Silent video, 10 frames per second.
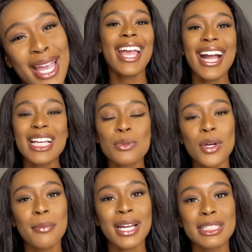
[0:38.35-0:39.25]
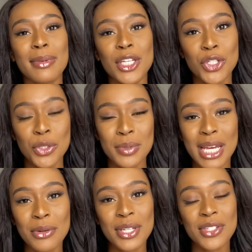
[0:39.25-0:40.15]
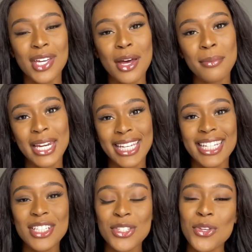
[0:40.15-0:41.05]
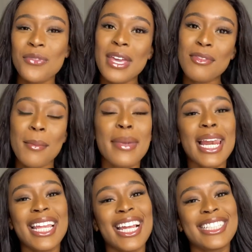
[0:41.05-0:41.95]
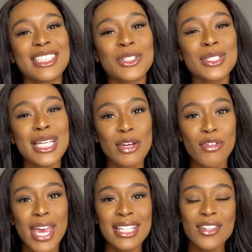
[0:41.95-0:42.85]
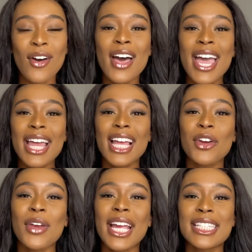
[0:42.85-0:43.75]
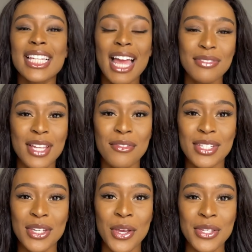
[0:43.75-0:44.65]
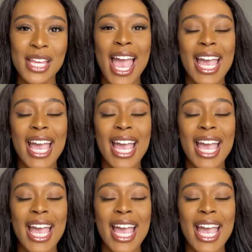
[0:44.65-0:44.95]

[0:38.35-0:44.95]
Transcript: Hey guys, welcome back to my YouTube channel. It's your girl Melanicious, your favorite melanated content creator that creates lifestyle videos.